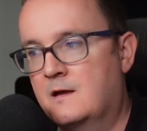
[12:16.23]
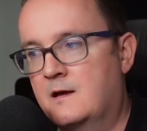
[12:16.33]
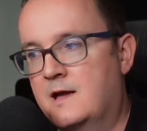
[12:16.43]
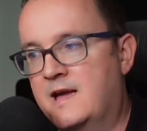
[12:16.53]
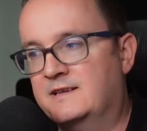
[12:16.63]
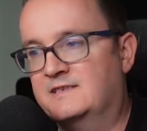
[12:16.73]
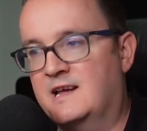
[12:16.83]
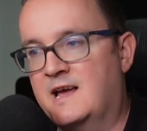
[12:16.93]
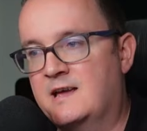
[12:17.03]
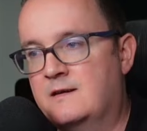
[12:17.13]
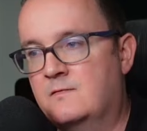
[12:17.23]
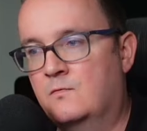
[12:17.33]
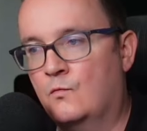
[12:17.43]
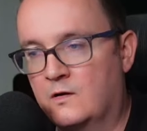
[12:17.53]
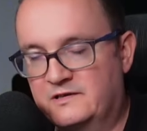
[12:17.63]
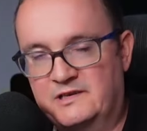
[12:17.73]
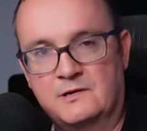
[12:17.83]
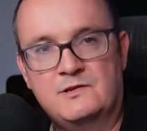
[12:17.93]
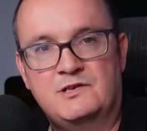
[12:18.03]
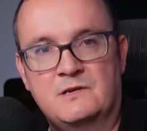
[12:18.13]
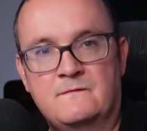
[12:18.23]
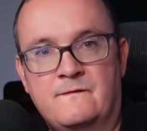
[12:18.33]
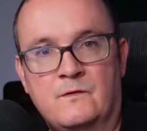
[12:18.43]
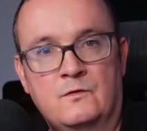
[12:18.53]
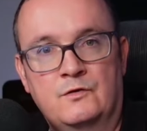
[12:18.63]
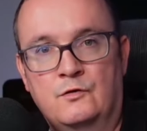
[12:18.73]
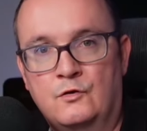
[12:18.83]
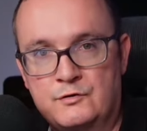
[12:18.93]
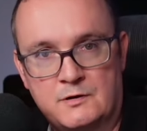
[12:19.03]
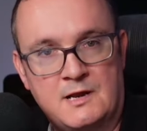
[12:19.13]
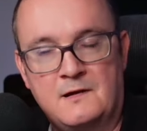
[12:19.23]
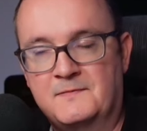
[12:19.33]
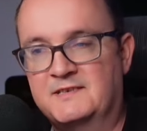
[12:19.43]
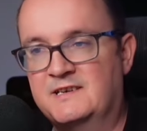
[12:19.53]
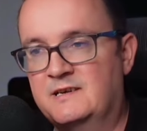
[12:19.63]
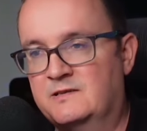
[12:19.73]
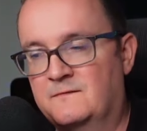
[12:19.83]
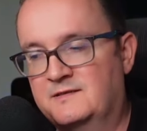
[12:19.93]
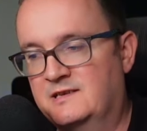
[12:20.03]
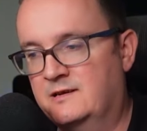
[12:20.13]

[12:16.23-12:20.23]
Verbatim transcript: it's a one solution for all your cloud PCs, obviously,